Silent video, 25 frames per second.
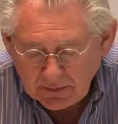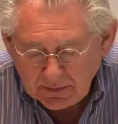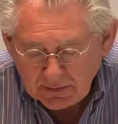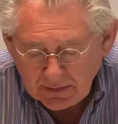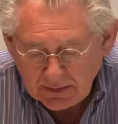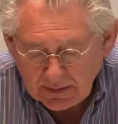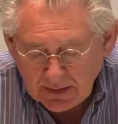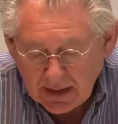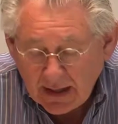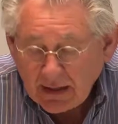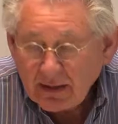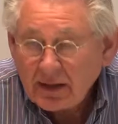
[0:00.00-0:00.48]

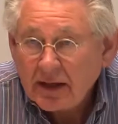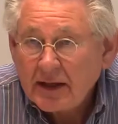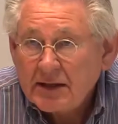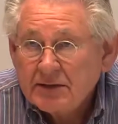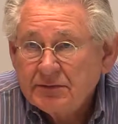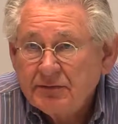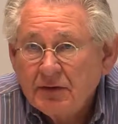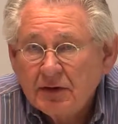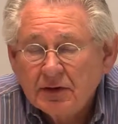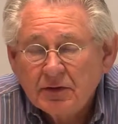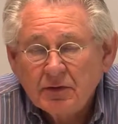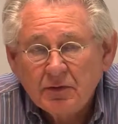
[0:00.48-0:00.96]
the
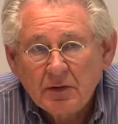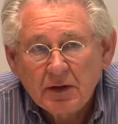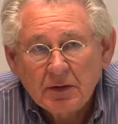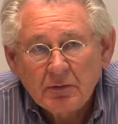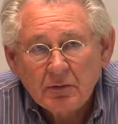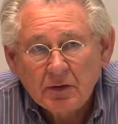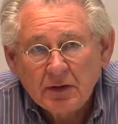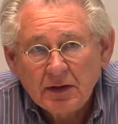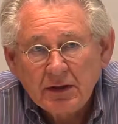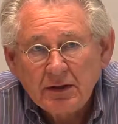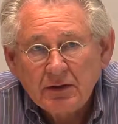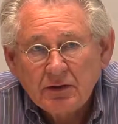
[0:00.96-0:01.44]
Allies' victory,
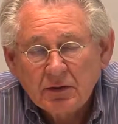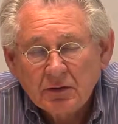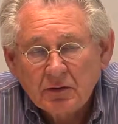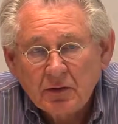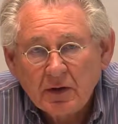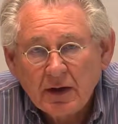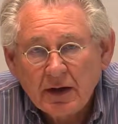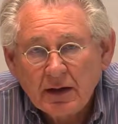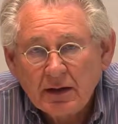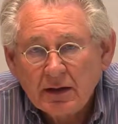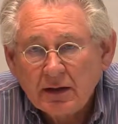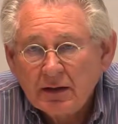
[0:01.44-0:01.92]
were
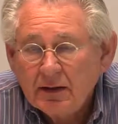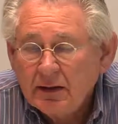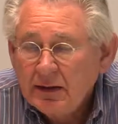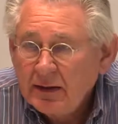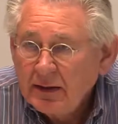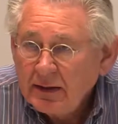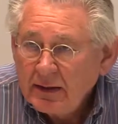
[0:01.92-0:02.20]
integrated